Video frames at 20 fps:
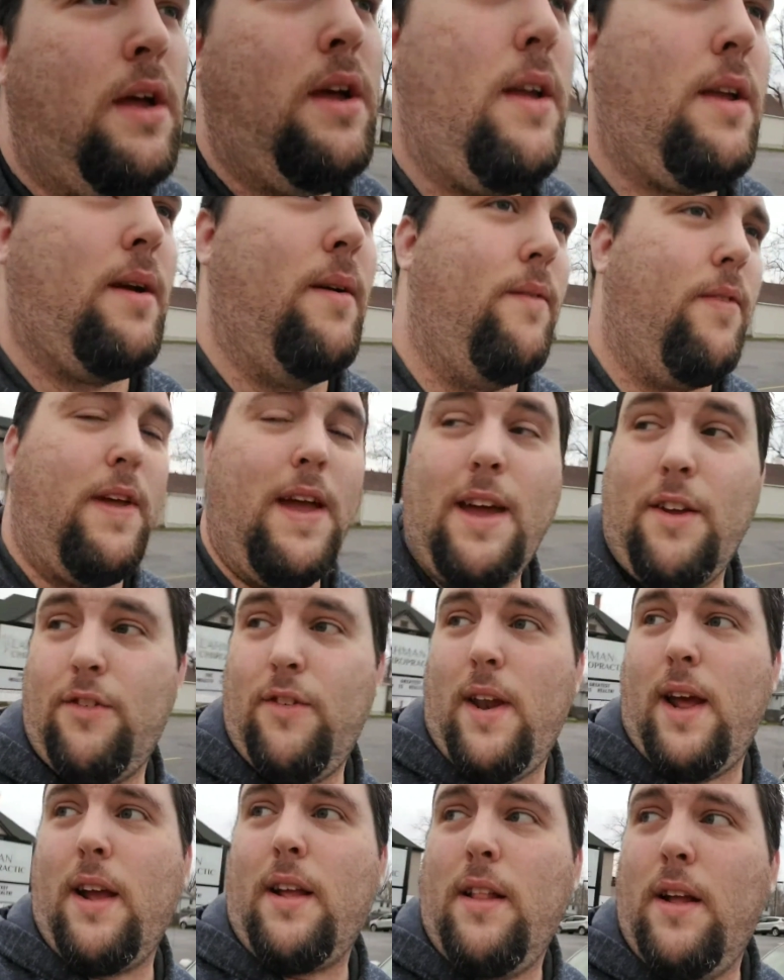come for the extra
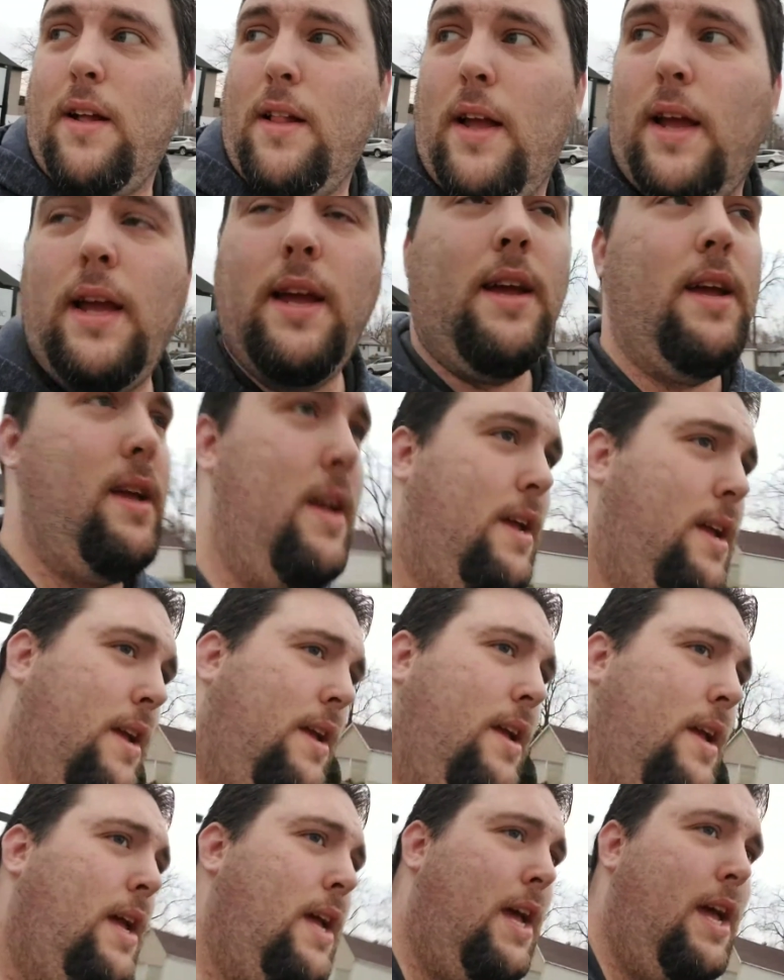deck, clearly,
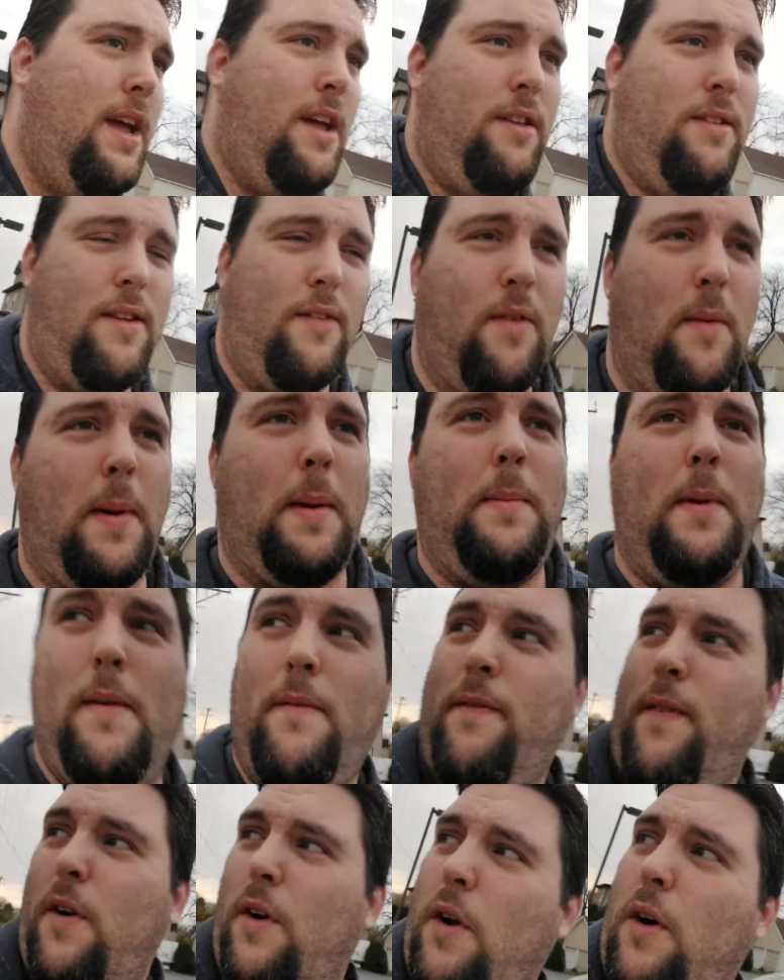except for maybe
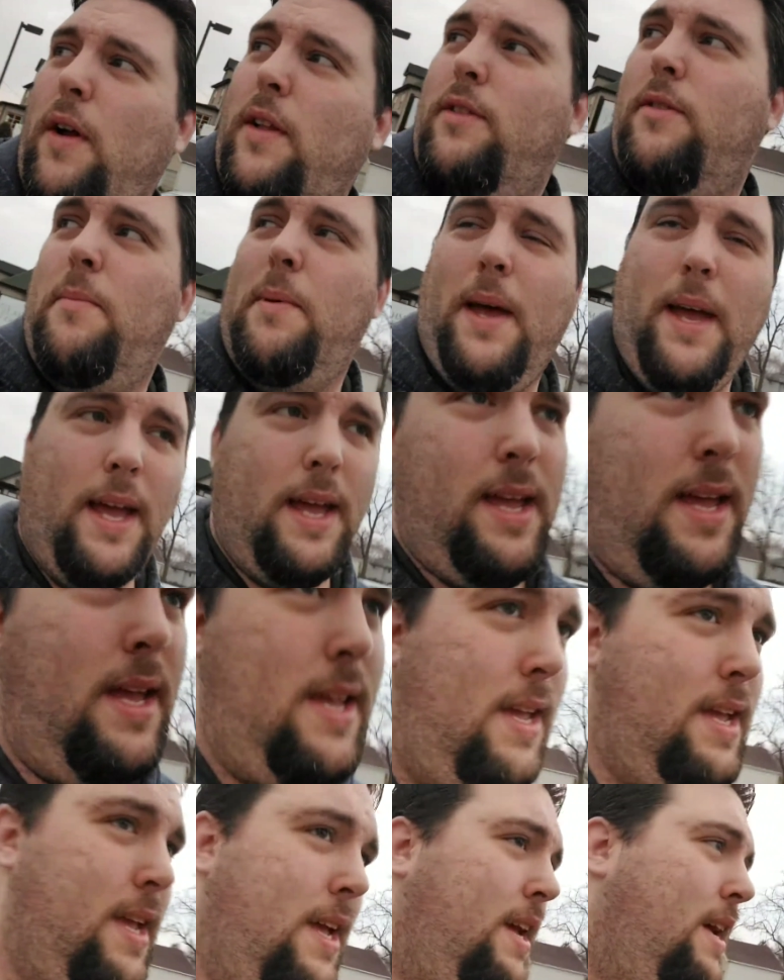Infernoids, but
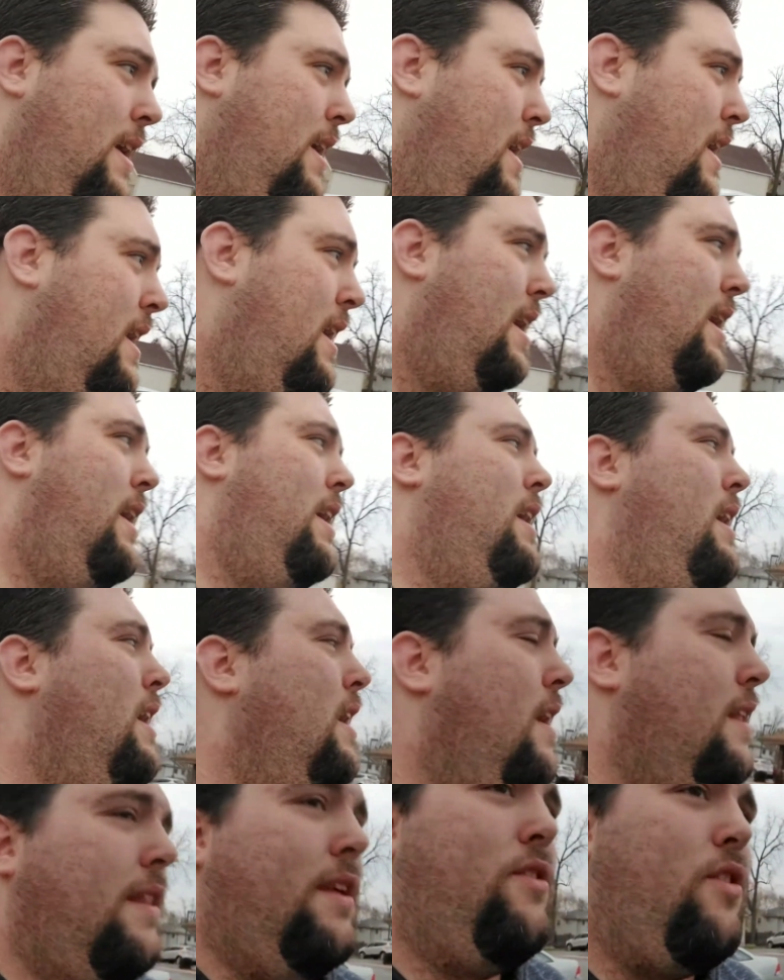
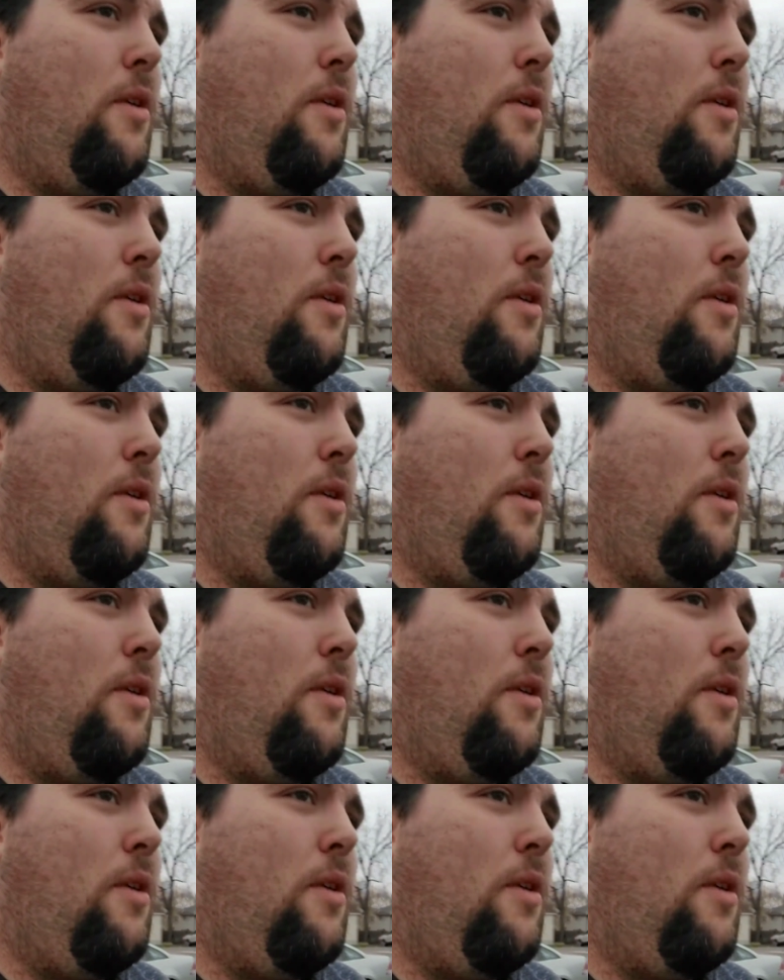unless